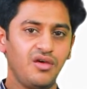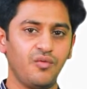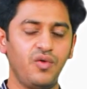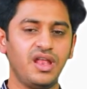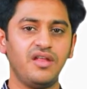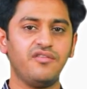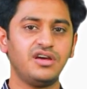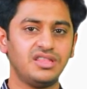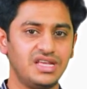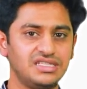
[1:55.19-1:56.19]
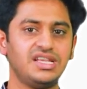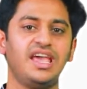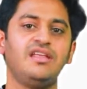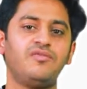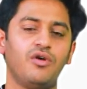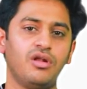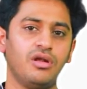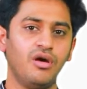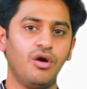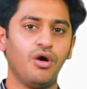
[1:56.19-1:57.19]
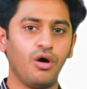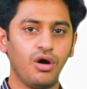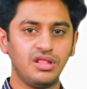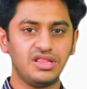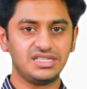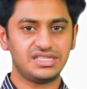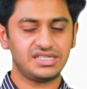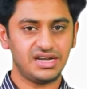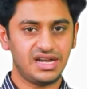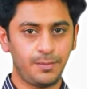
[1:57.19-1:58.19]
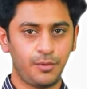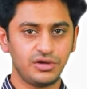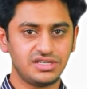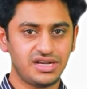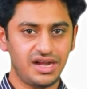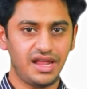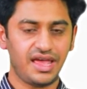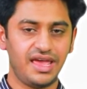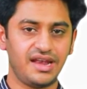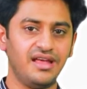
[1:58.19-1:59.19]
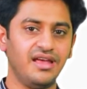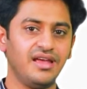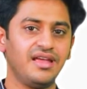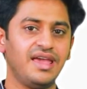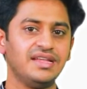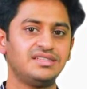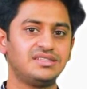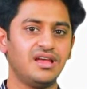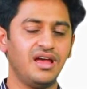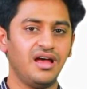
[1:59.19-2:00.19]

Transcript: whenever there is hair fall, all this deposited hair gets